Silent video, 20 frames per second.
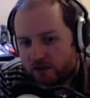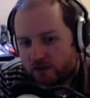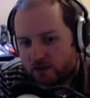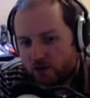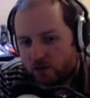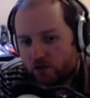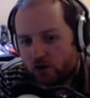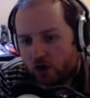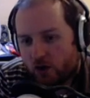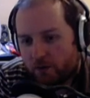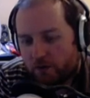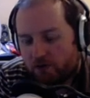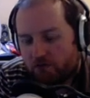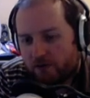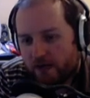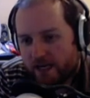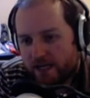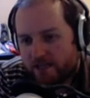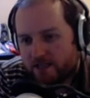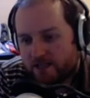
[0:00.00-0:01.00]
so normal
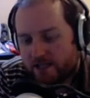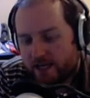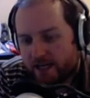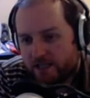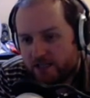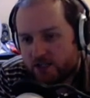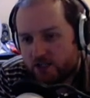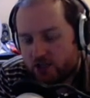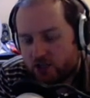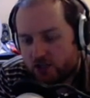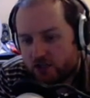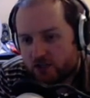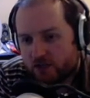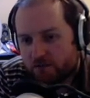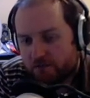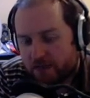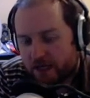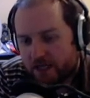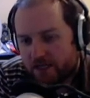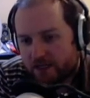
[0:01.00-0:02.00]
rice is
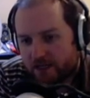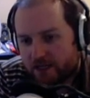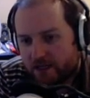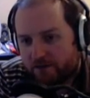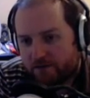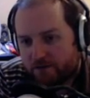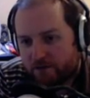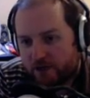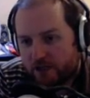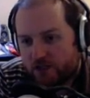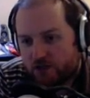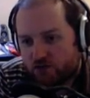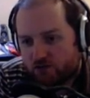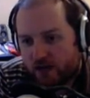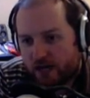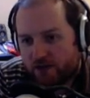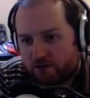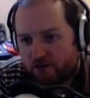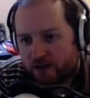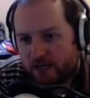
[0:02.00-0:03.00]
just basically freeze
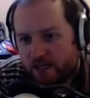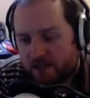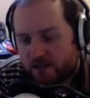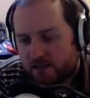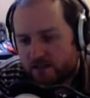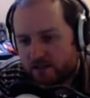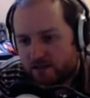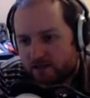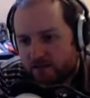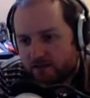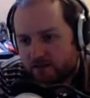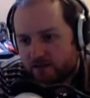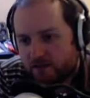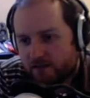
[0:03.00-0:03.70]
dried rice.